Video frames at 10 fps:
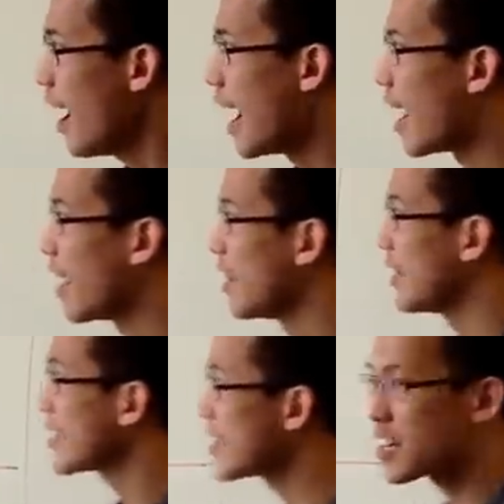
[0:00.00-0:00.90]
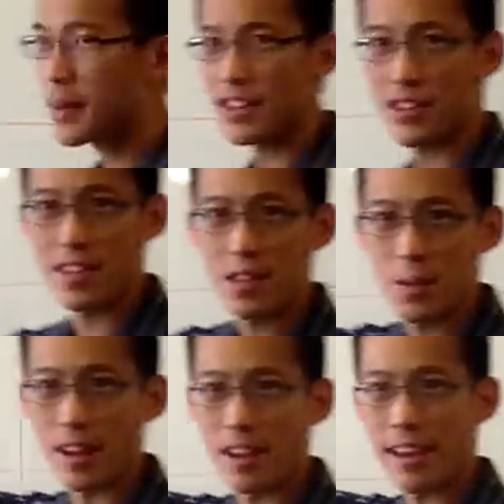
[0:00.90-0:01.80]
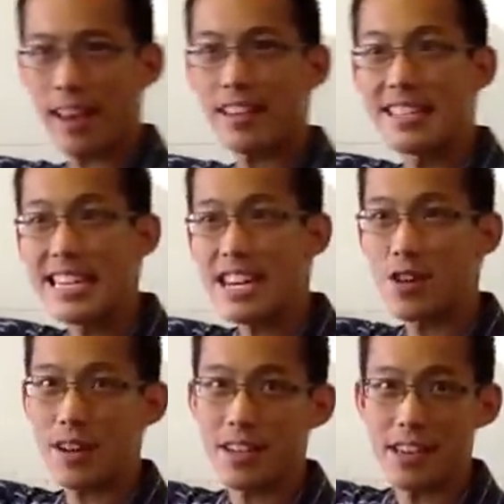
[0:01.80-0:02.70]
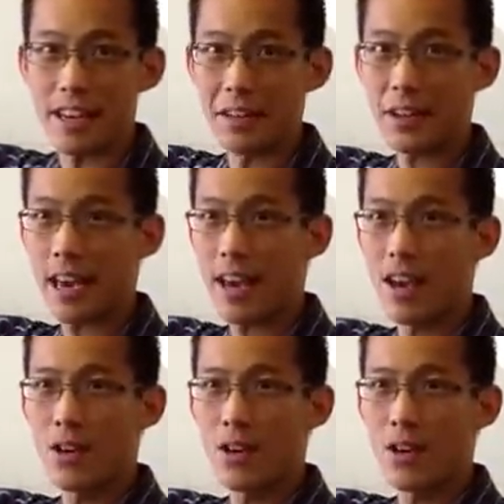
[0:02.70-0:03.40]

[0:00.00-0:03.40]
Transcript: Uh, let's think about just this one, okay? It's decreasing, okay?